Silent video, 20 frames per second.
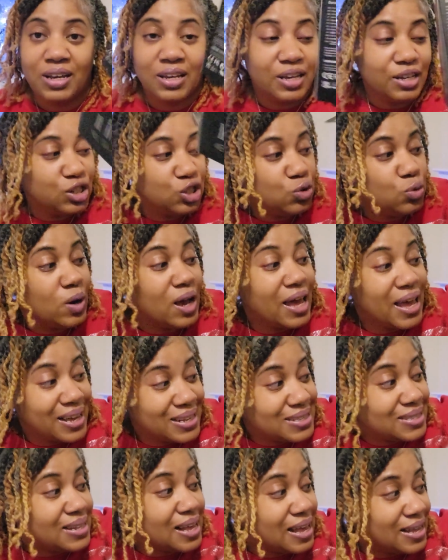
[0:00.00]
get you a
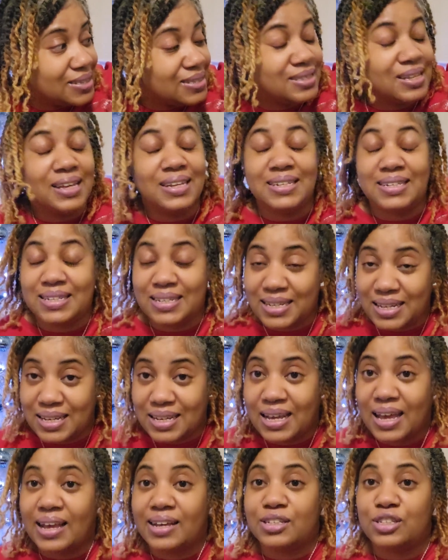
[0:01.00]
S S
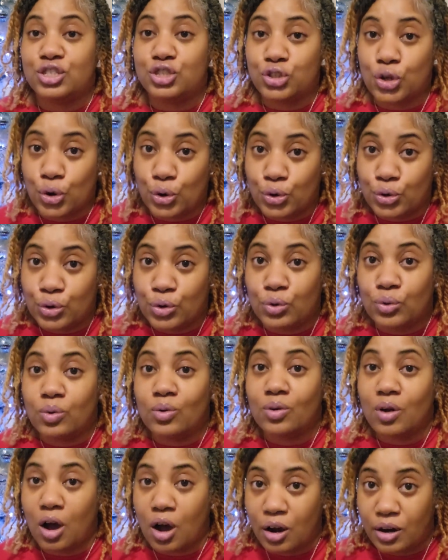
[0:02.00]
D external
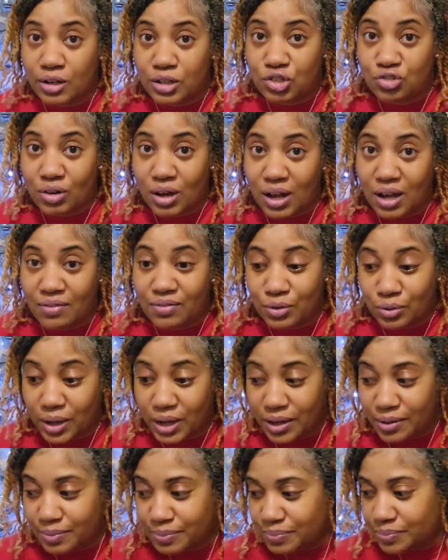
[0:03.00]
hard drive,
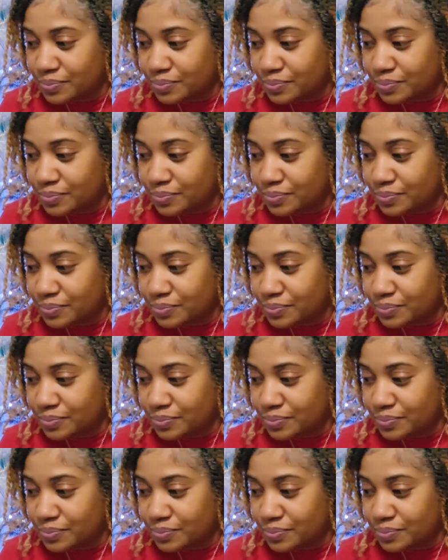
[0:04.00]
okay?